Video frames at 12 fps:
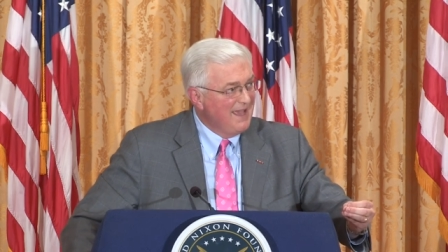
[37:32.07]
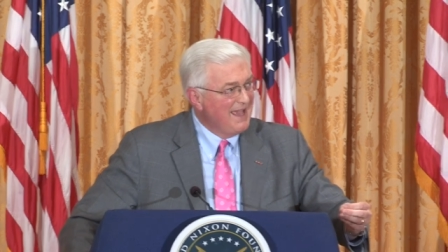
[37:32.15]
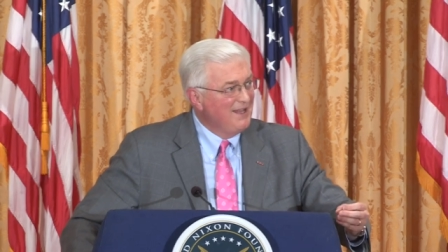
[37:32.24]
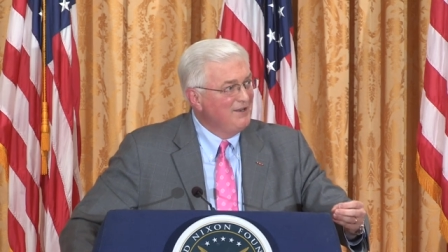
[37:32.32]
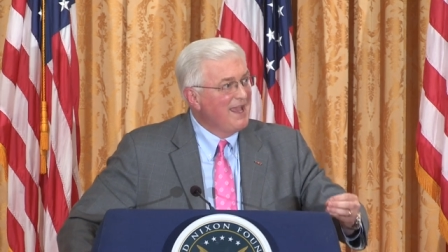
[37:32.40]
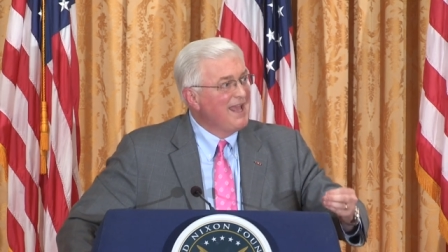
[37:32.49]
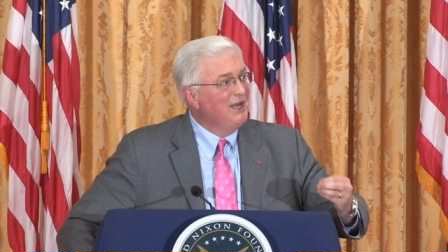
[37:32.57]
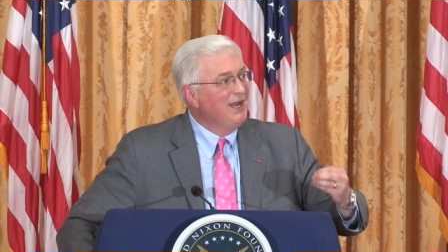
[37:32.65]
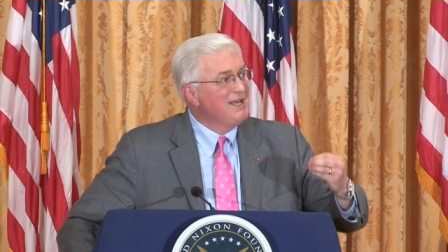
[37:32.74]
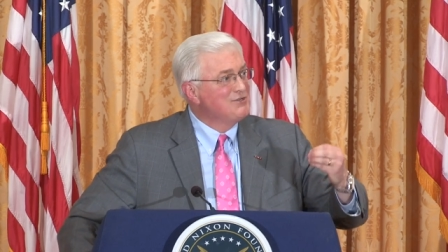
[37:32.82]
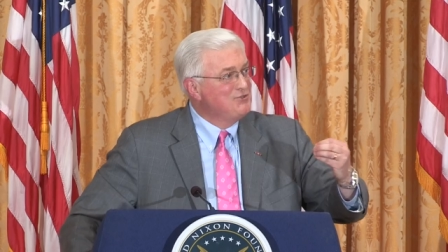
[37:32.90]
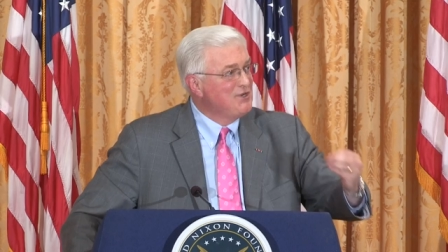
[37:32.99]
and, and
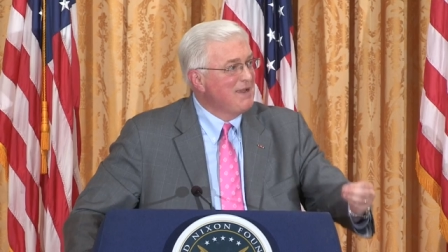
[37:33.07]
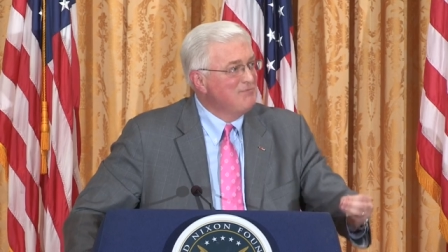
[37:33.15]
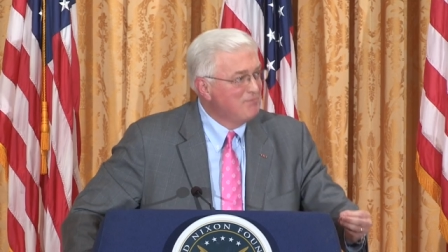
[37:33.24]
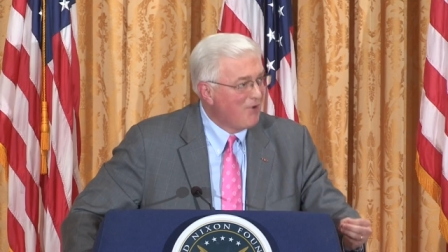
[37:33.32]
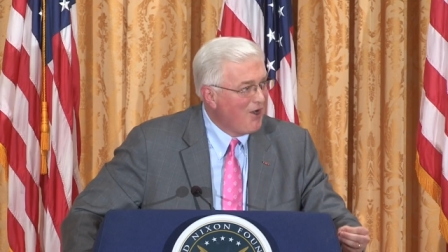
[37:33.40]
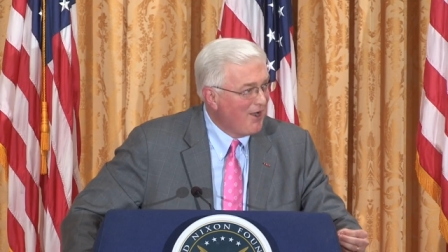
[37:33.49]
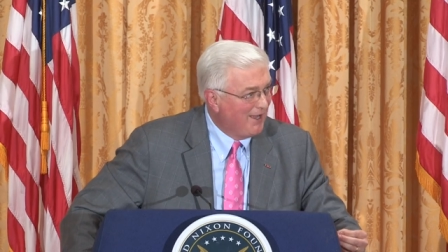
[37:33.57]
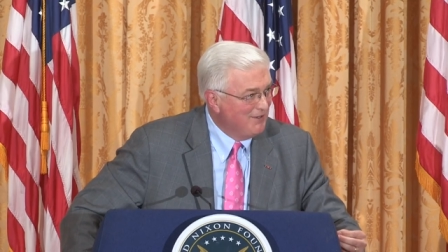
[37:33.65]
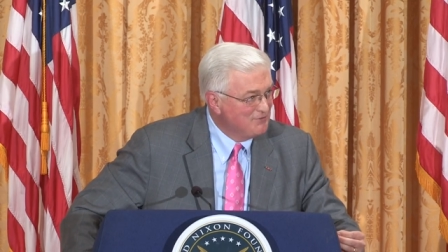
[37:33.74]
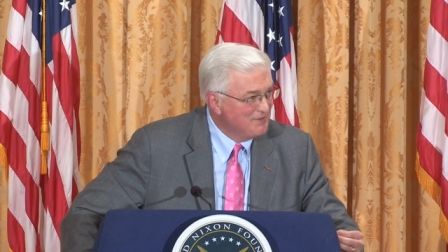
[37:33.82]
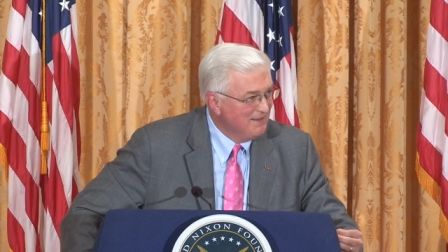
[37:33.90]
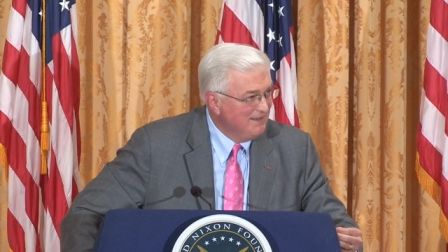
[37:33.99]
less James
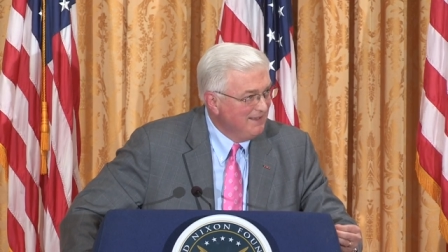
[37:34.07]
Bonds.